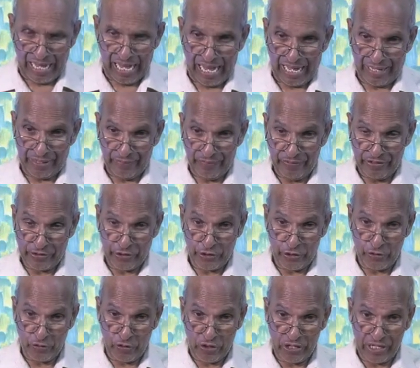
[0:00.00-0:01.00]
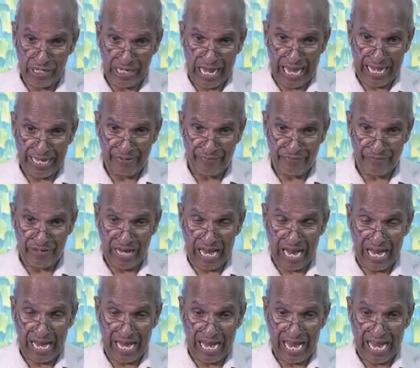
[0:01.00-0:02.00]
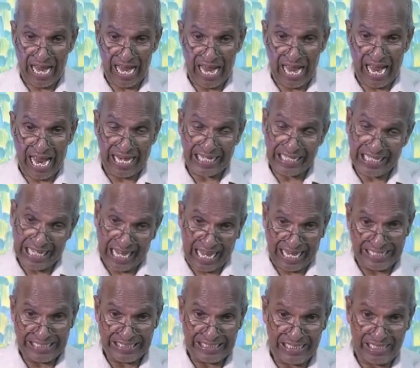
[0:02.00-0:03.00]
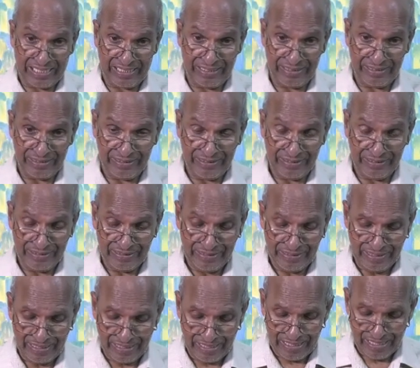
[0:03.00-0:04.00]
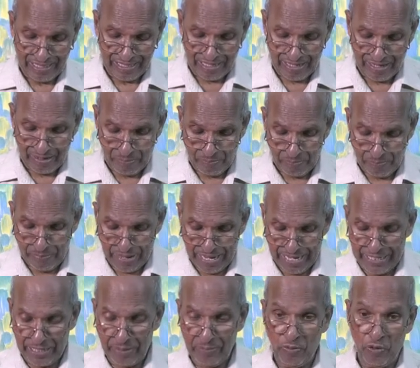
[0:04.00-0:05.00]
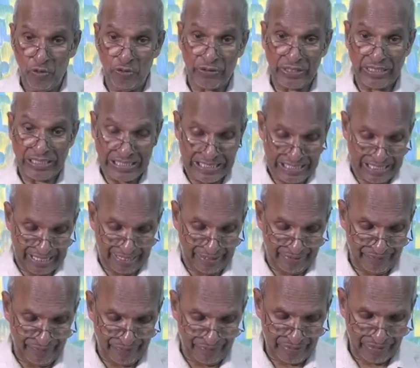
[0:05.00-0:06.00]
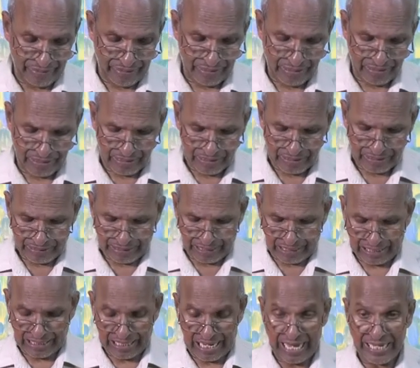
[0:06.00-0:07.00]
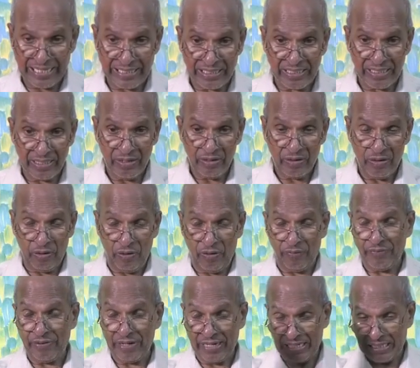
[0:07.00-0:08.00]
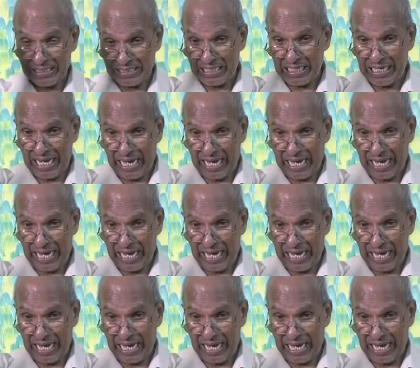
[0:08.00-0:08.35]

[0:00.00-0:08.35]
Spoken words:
And with your life and light, many more receive the light of his